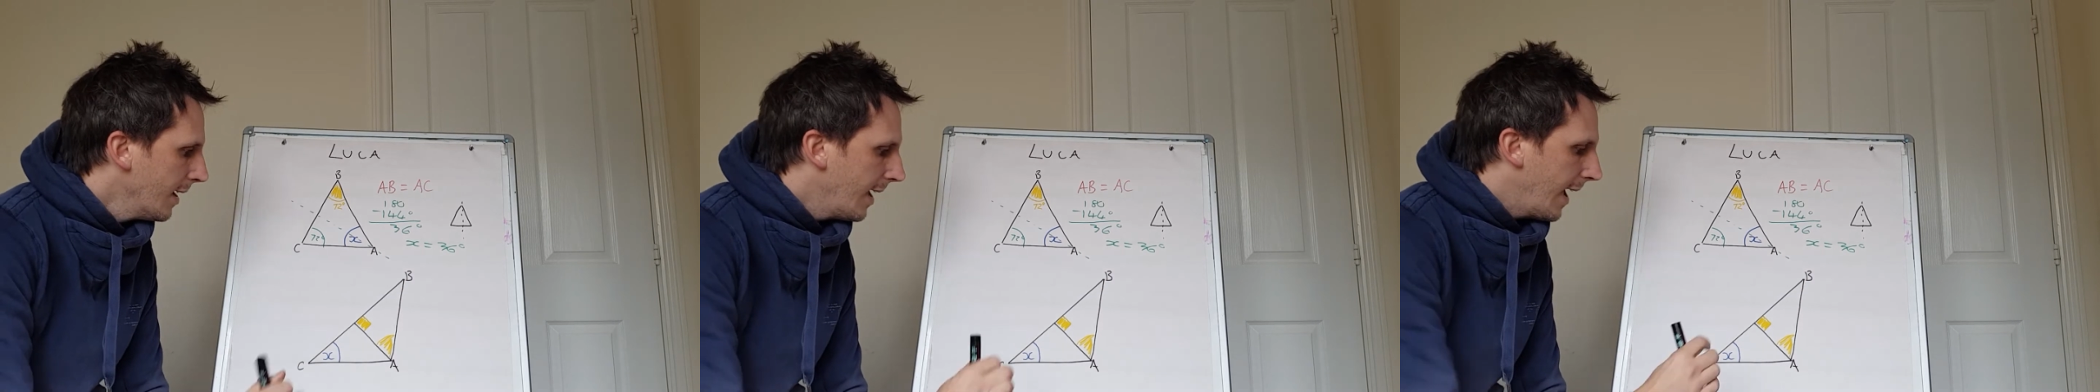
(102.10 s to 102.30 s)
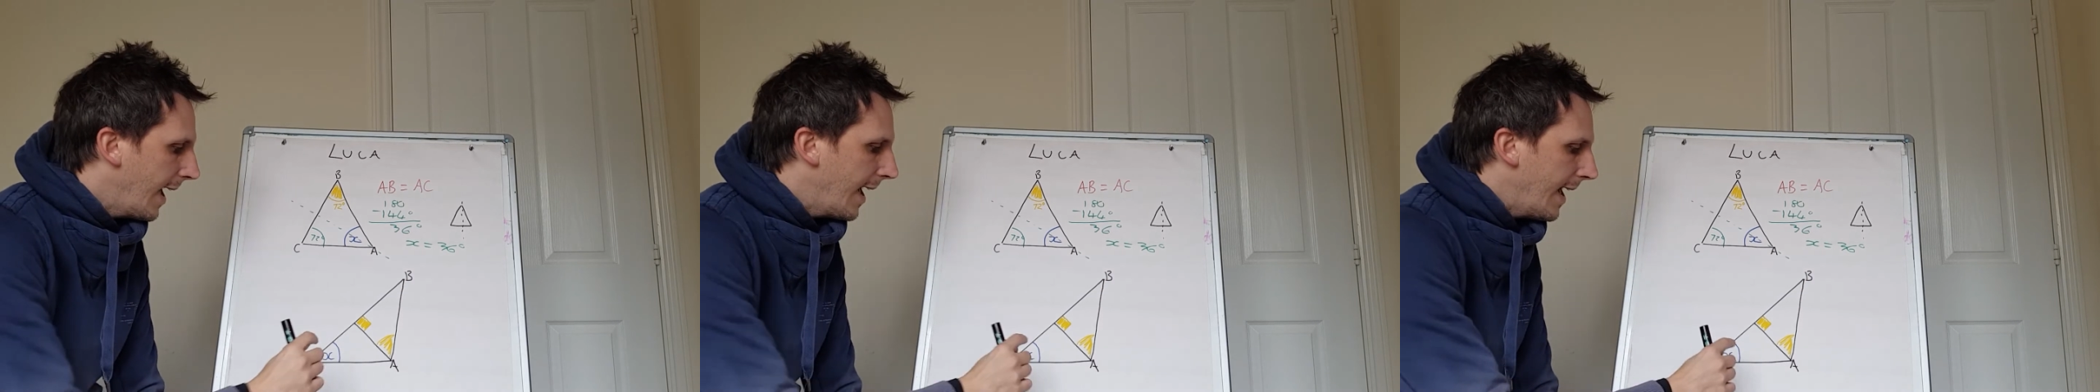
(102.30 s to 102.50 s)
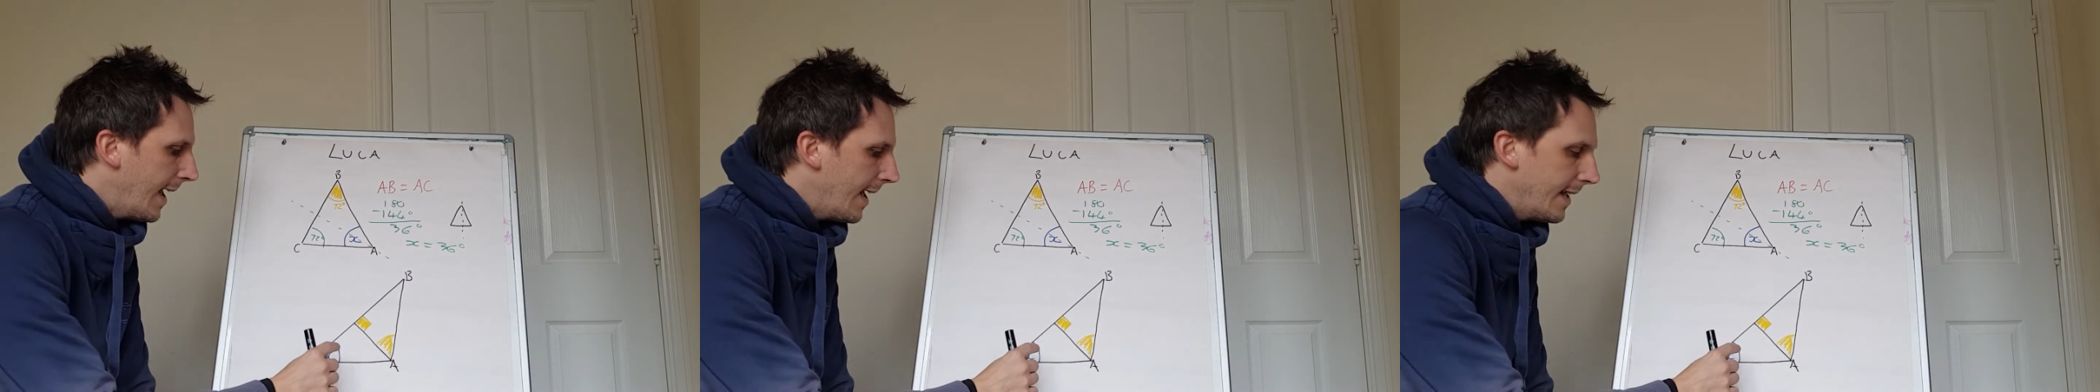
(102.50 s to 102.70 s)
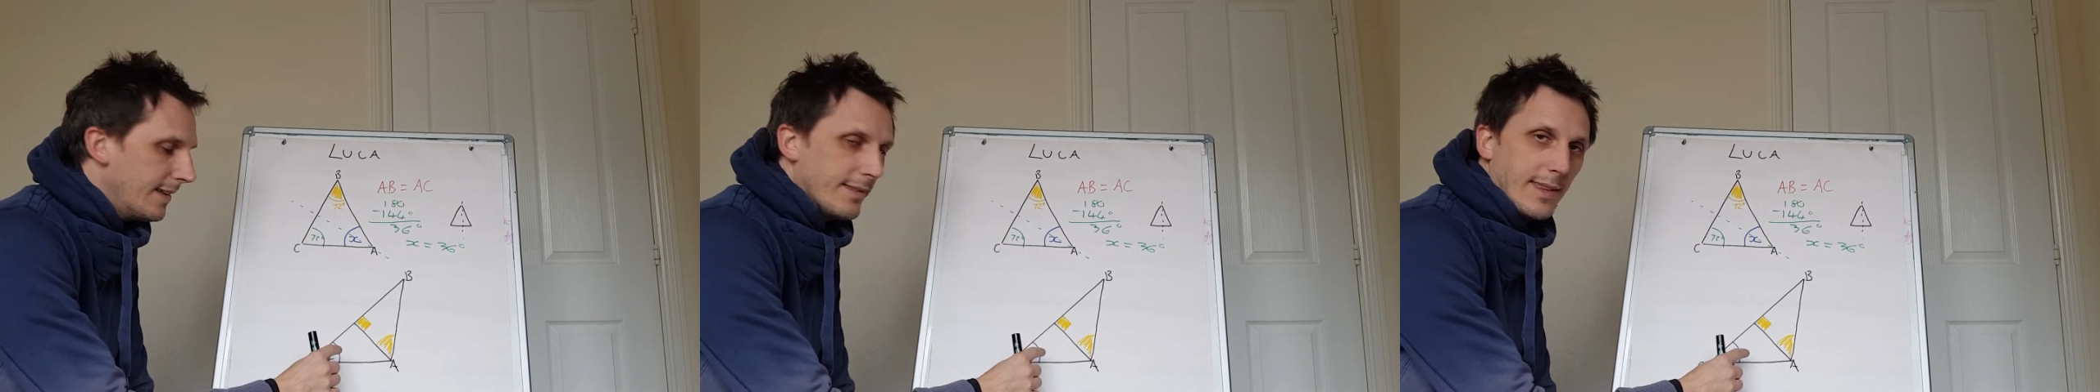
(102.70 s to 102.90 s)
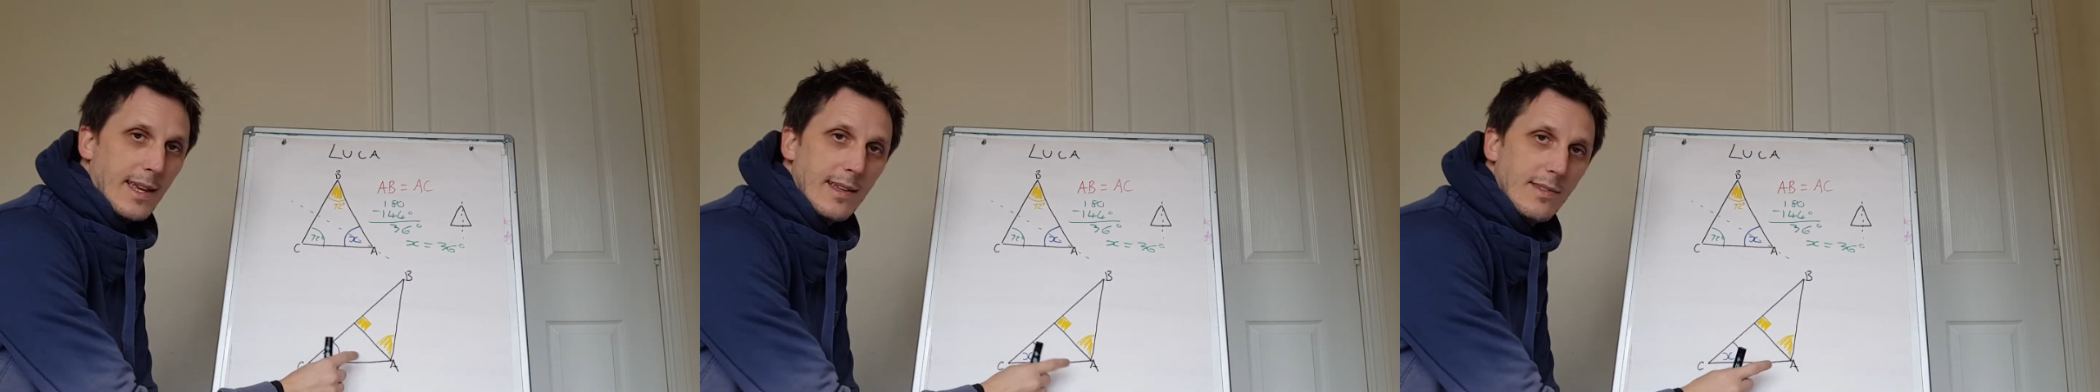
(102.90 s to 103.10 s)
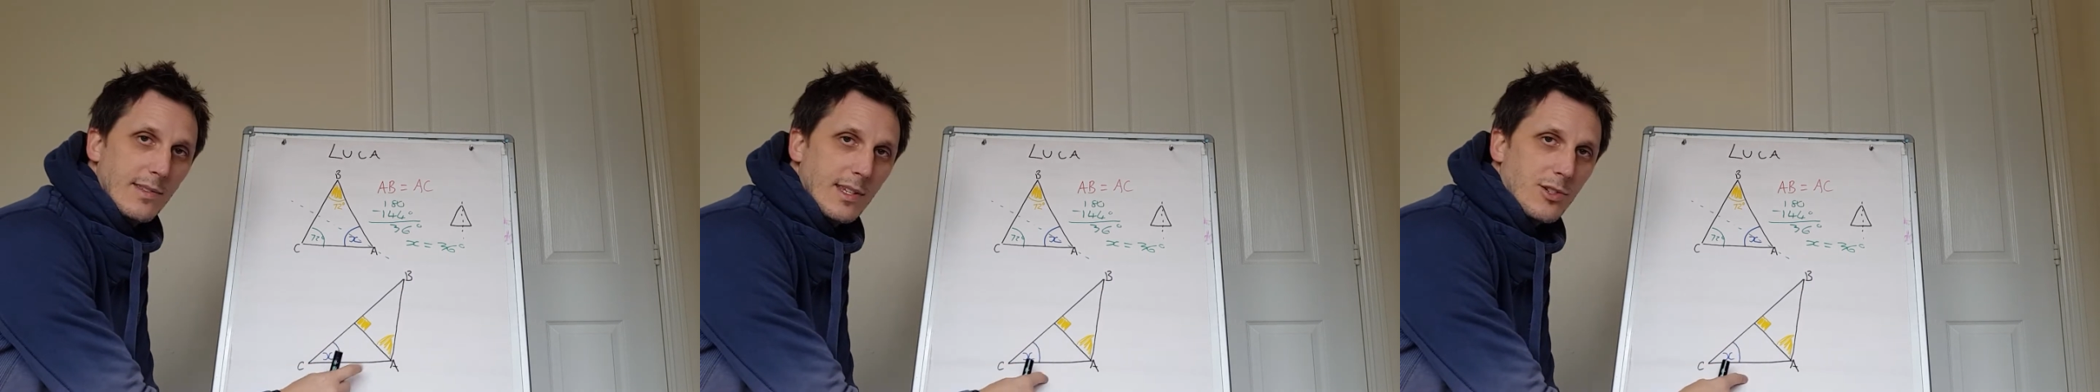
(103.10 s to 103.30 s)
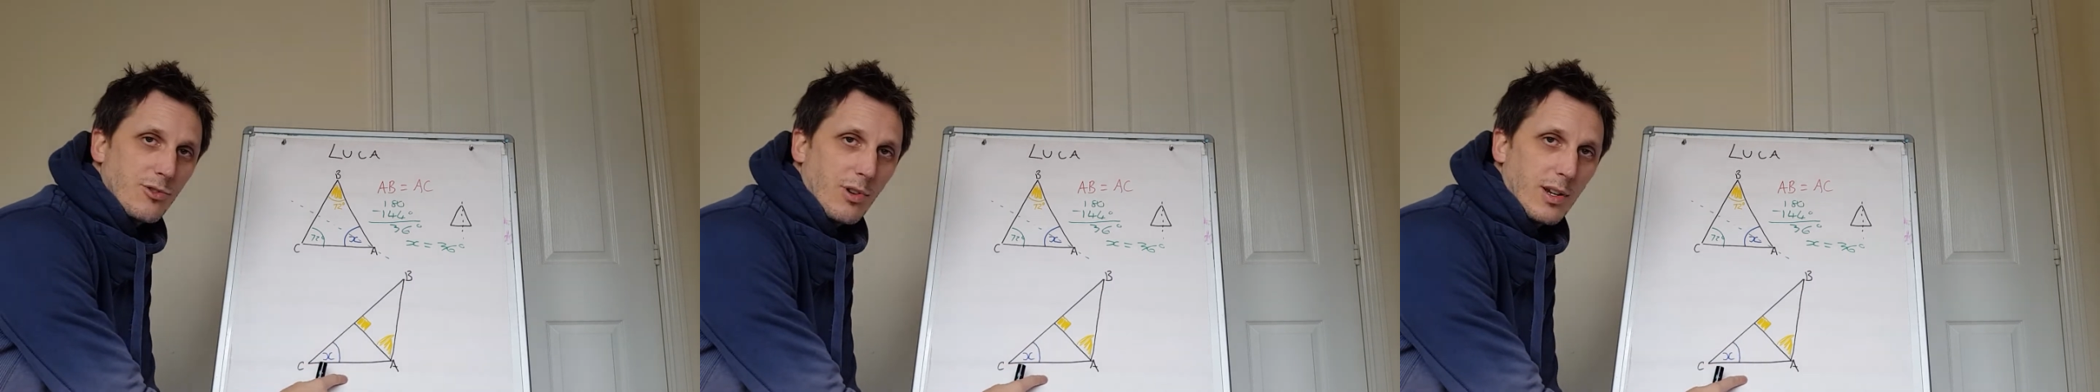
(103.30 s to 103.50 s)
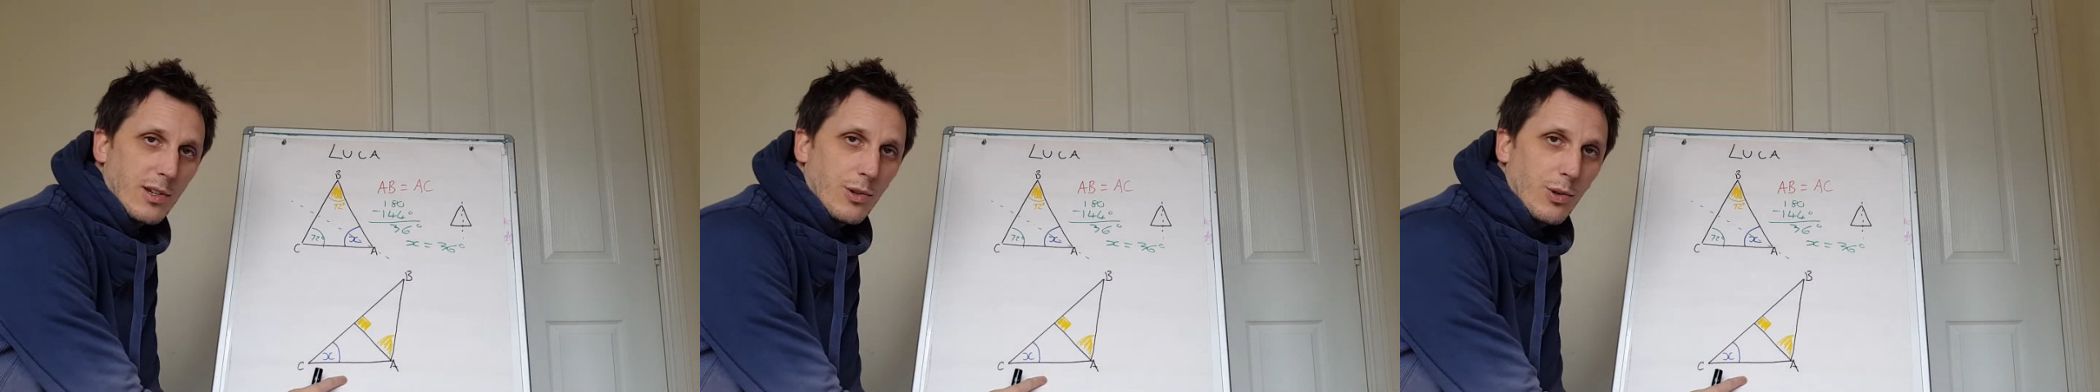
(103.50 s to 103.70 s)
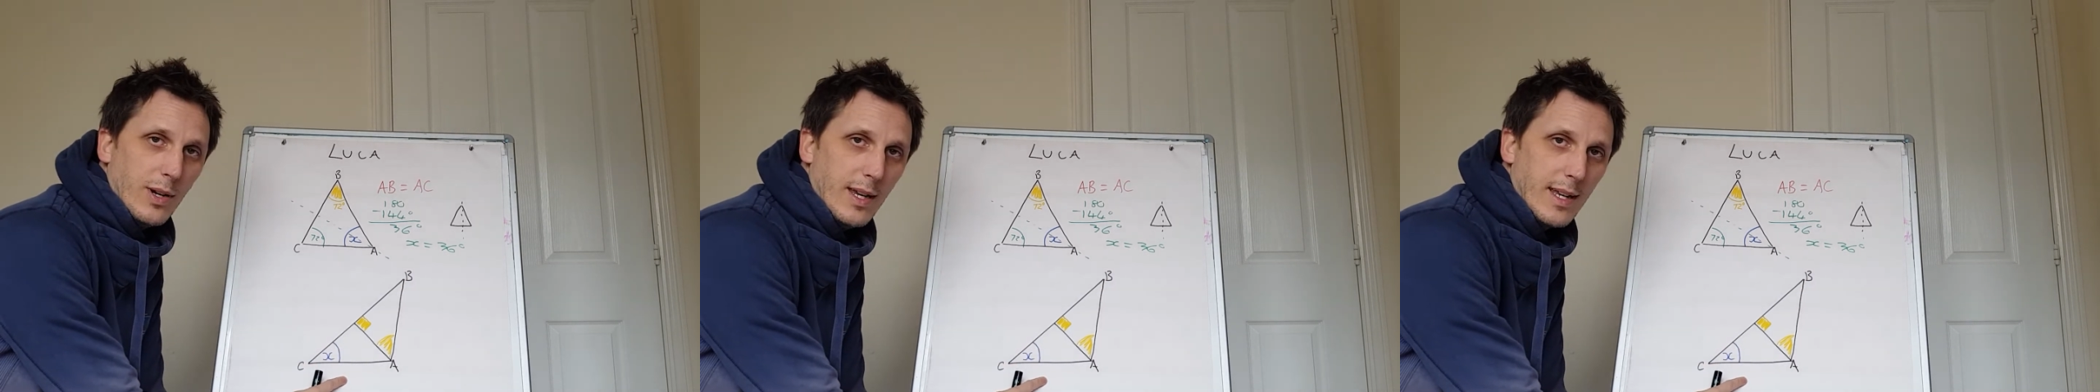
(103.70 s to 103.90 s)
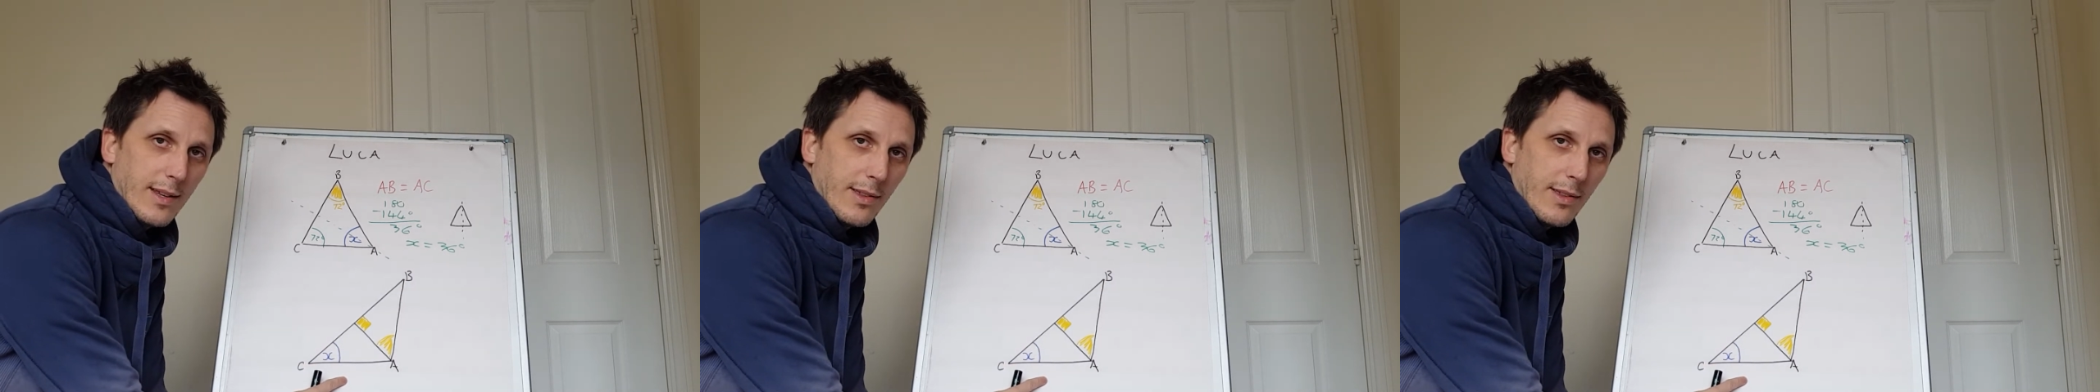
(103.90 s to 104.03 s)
And then this triangle here,